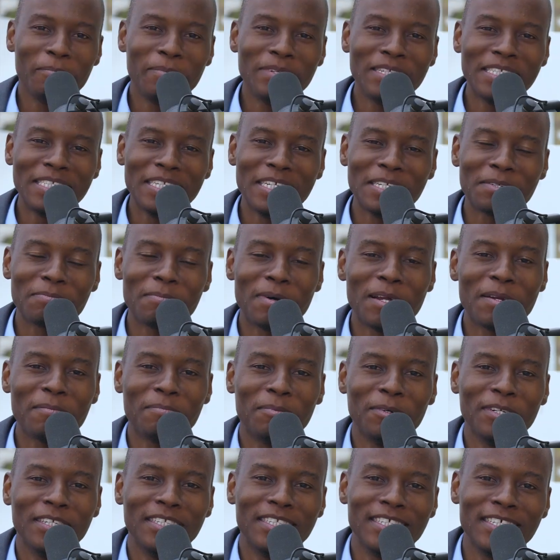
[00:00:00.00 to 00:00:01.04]
businessman,
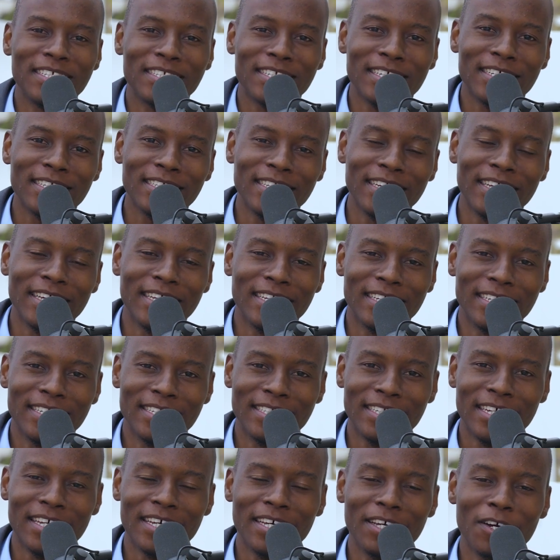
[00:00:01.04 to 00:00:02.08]
politician,
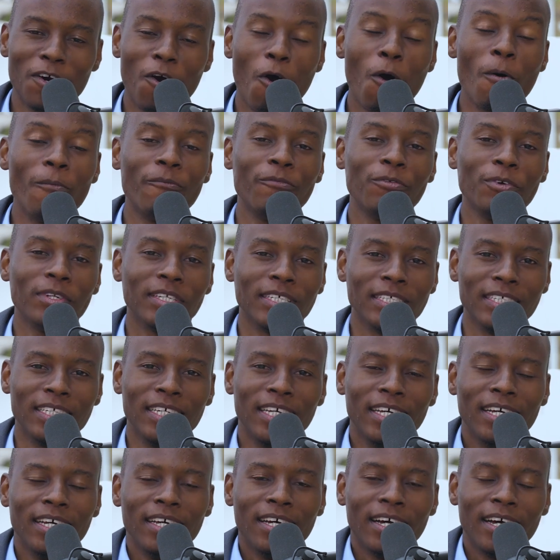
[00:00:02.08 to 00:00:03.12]
and hopefully
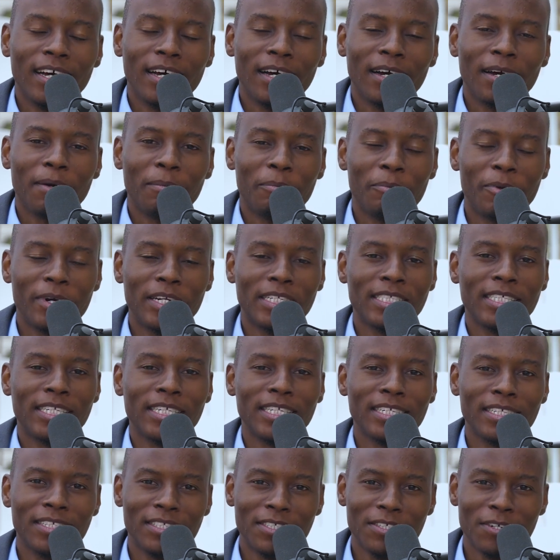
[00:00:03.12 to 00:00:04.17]

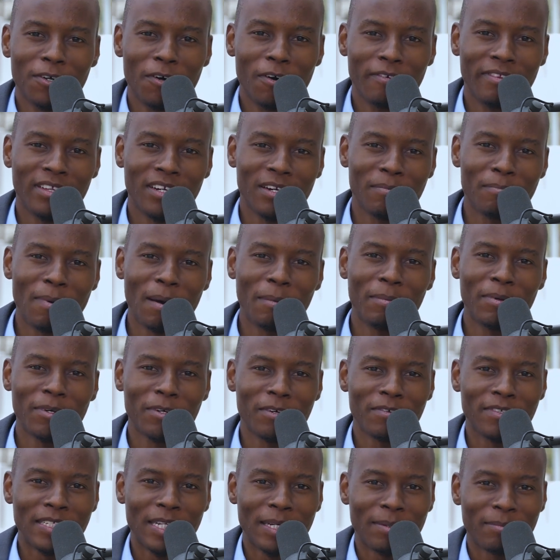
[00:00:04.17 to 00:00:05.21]
president of the
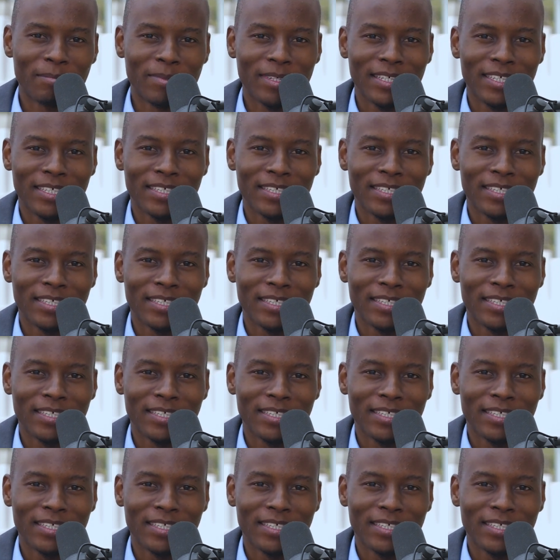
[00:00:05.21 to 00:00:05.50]
Republic of Zambia.